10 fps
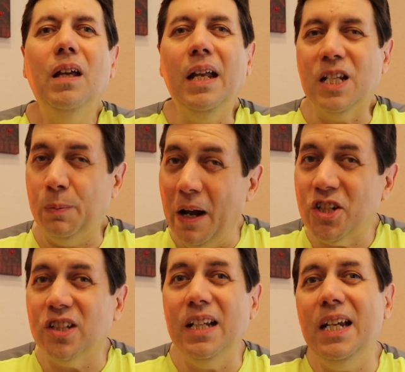And
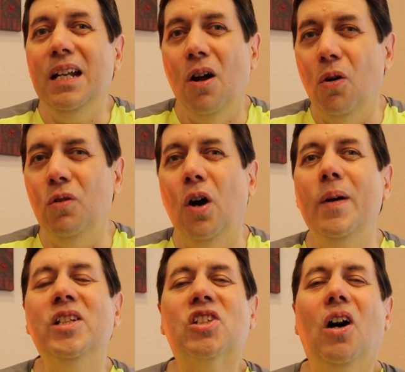especially,
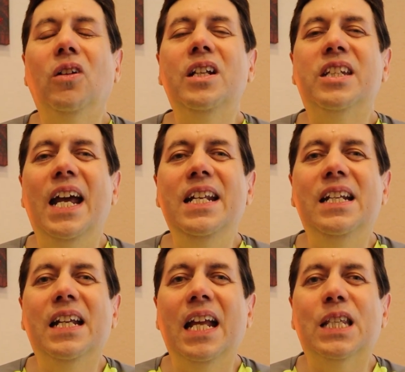no insult
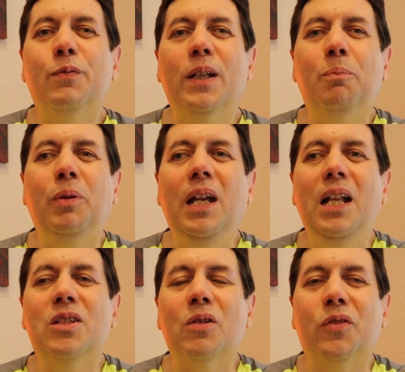intended against
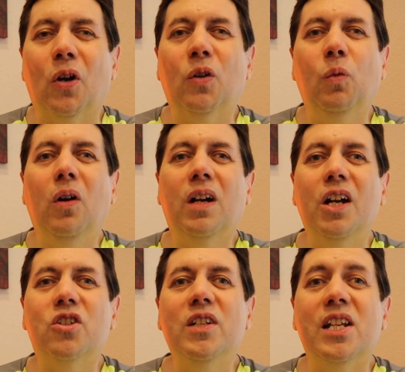Philippines or third world
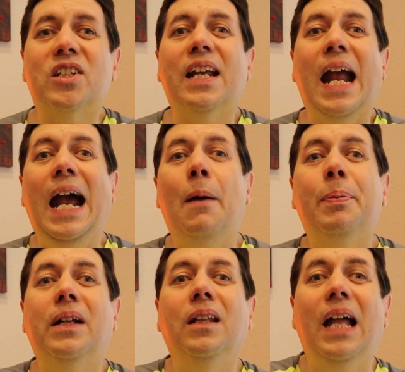countries. It's going to
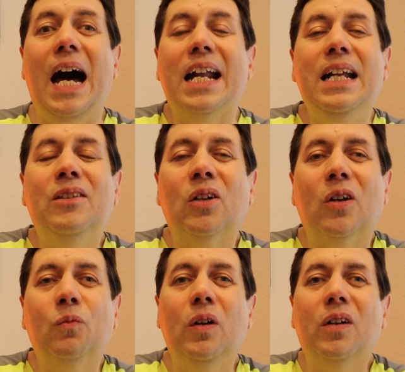happen a lot in
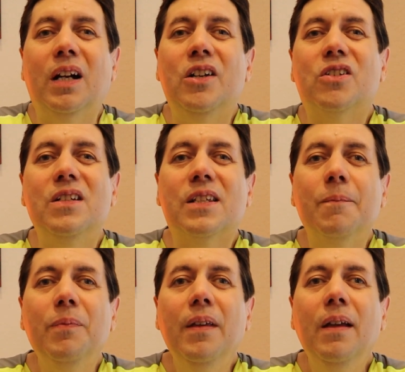third world countries,
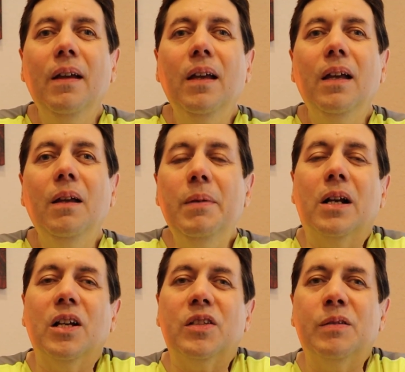
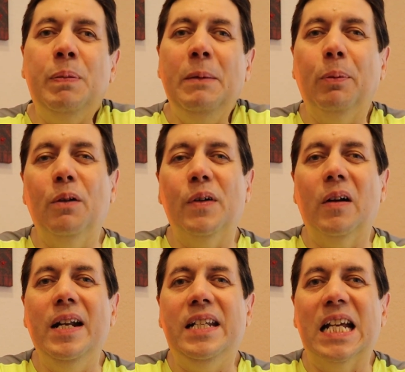because people are
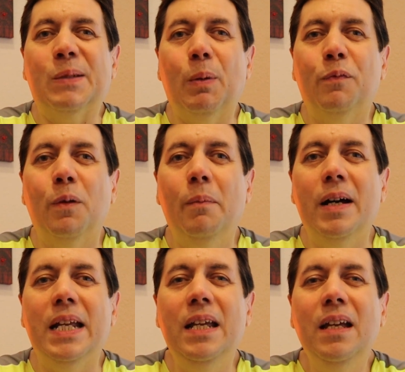very desperate for
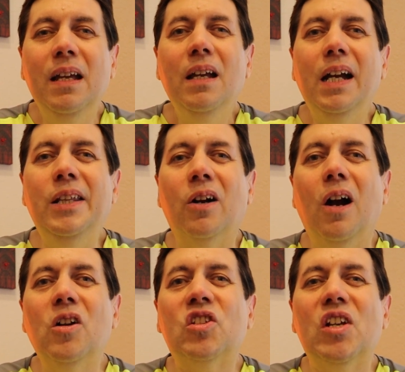money. And there
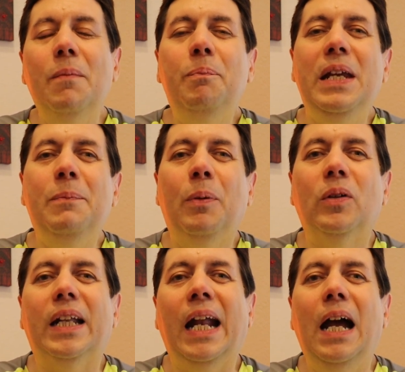are some
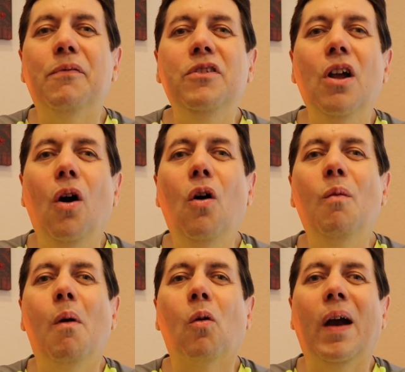people that have
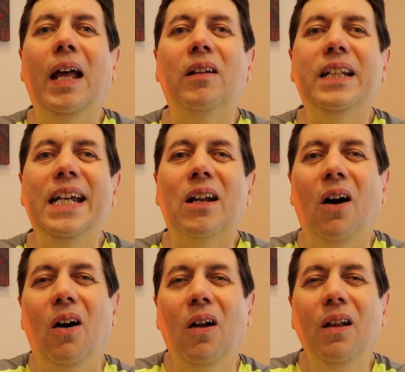no morality at
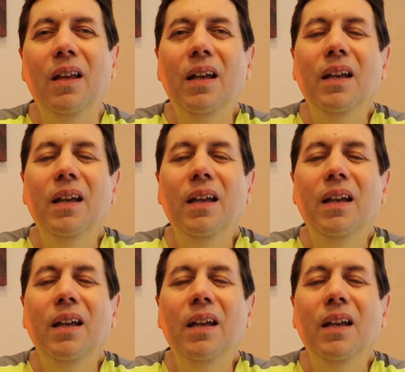all.